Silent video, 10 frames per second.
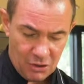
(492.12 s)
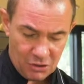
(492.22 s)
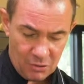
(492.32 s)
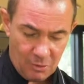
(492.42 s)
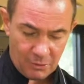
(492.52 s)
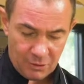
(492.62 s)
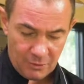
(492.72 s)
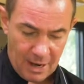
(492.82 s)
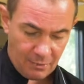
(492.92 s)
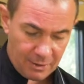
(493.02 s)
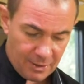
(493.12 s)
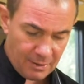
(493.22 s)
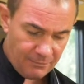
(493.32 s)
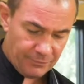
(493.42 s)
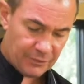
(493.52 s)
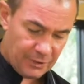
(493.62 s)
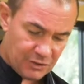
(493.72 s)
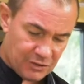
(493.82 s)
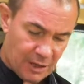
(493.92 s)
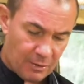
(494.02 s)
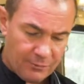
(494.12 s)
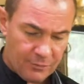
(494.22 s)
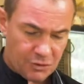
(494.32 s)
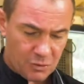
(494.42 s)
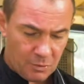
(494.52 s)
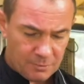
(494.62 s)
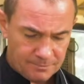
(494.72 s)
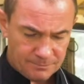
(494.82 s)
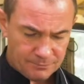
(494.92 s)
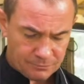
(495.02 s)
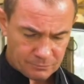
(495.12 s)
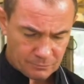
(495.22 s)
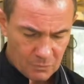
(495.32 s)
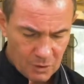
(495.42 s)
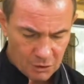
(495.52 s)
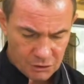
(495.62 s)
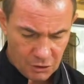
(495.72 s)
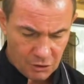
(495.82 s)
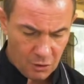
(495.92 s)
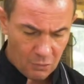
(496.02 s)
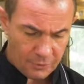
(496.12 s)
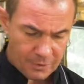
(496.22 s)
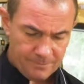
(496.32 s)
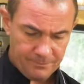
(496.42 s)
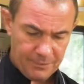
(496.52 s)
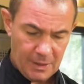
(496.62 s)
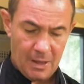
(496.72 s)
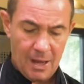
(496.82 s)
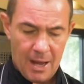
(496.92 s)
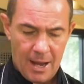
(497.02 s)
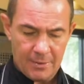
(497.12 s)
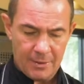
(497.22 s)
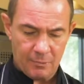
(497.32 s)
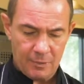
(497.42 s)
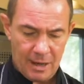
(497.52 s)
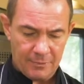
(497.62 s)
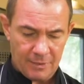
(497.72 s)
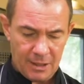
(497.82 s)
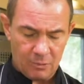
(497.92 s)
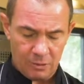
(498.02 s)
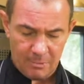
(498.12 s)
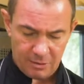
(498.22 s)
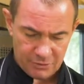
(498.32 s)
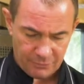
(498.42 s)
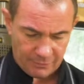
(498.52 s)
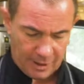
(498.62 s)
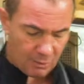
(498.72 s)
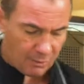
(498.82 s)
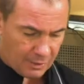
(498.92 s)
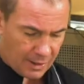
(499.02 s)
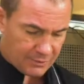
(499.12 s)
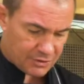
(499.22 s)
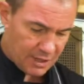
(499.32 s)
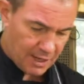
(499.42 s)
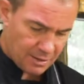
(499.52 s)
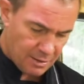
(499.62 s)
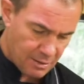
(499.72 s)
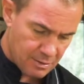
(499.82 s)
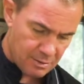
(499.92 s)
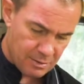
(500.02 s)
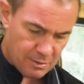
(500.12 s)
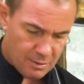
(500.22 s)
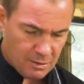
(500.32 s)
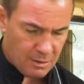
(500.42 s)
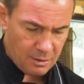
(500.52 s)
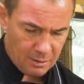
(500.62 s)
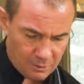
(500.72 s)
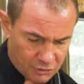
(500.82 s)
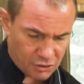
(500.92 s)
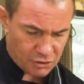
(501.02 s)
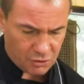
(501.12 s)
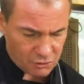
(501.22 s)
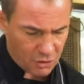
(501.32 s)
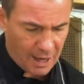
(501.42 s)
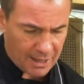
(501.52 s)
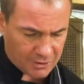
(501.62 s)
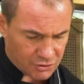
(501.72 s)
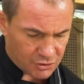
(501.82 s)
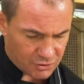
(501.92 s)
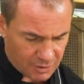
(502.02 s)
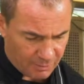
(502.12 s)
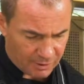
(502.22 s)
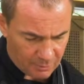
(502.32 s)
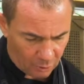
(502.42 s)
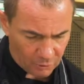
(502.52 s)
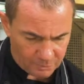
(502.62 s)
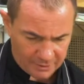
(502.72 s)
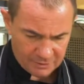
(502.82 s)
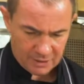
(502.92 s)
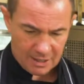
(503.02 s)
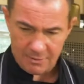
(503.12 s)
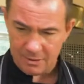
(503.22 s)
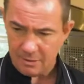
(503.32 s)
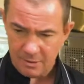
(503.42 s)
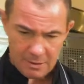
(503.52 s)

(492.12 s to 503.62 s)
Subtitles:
So what we do now here, this is our first one. We turn over, and then we have an equal amount of flour on either side. Just use your hands just to bring it all back together.